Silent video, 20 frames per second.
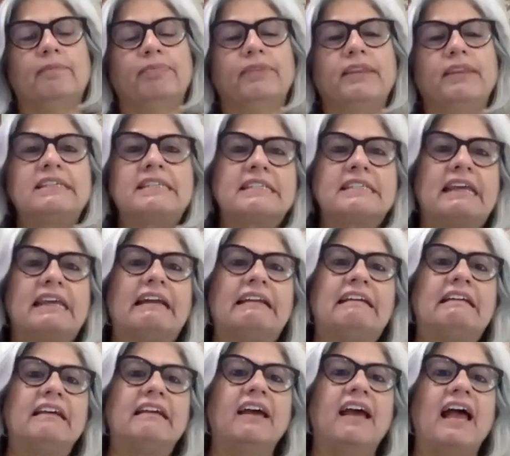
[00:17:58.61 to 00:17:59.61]
The
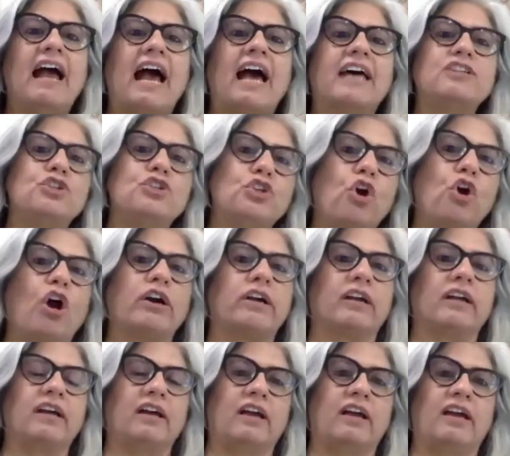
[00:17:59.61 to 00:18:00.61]
state has
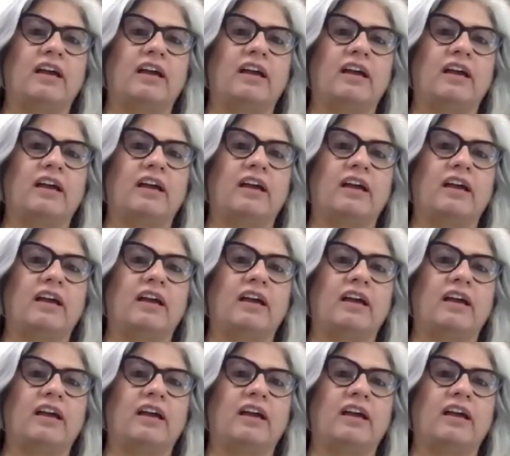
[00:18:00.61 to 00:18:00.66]
not,